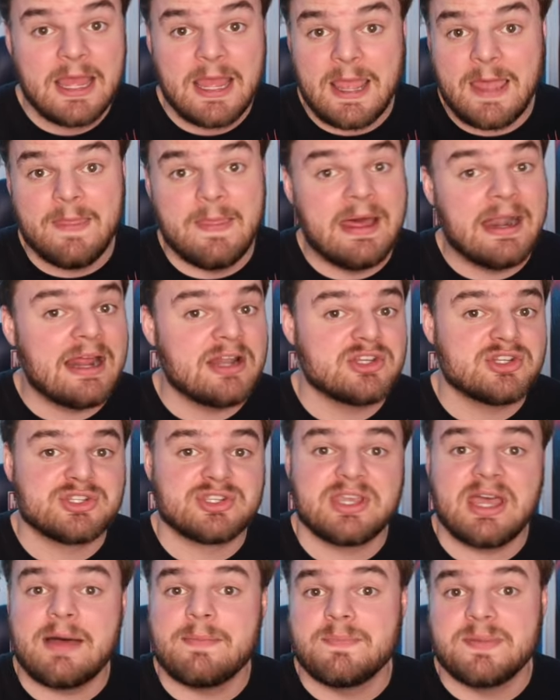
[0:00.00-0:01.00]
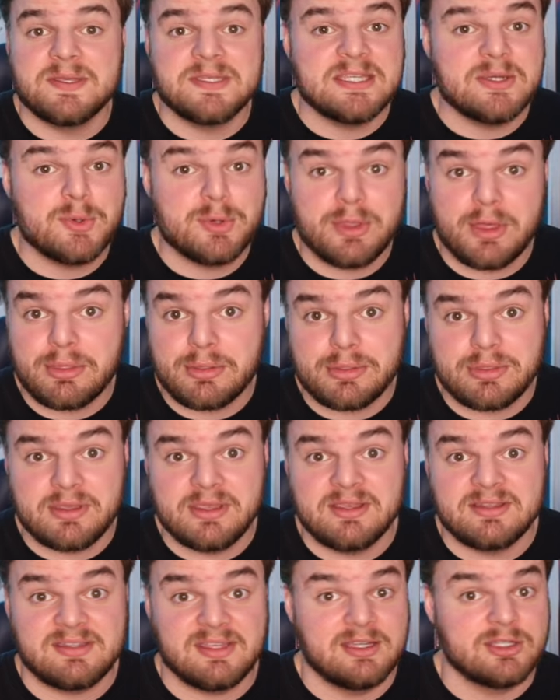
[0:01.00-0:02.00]
And then I just got busy with other
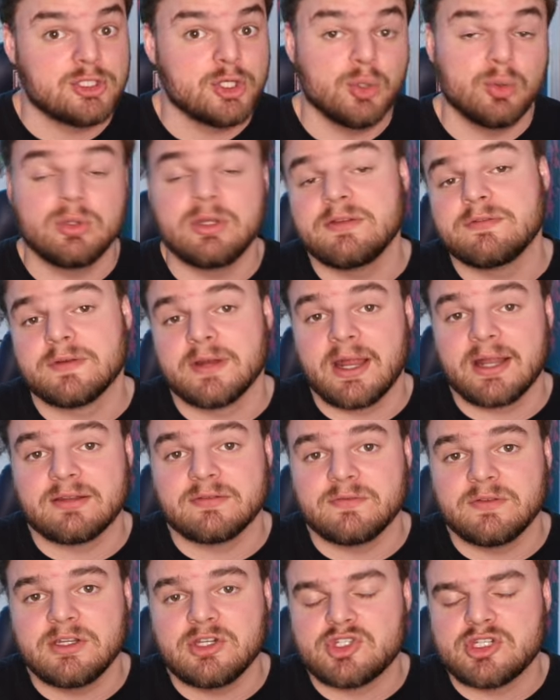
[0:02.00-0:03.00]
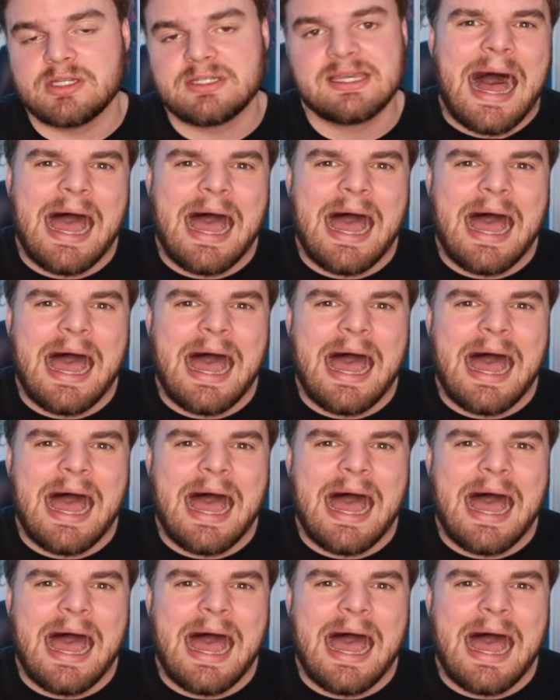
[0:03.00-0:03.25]
things and totally forgot to finish it.